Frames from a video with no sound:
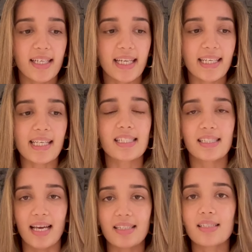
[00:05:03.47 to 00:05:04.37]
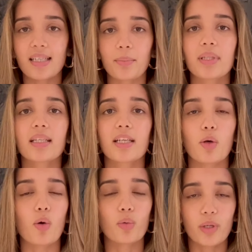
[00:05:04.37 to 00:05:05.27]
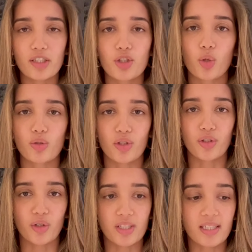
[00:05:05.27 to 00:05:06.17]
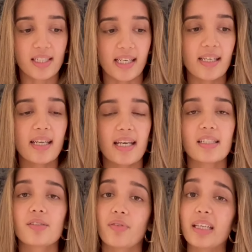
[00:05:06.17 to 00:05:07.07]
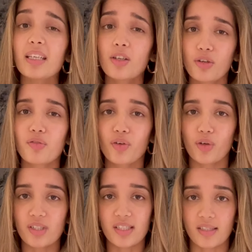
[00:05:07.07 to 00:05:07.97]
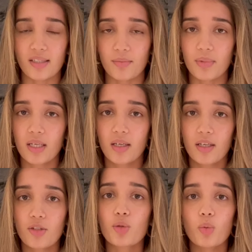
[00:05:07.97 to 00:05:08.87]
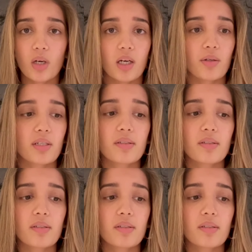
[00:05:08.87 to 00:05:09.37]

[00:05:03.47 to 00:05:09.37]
And I guess that is something that always shows on your skin, and it's very good for your system to work out.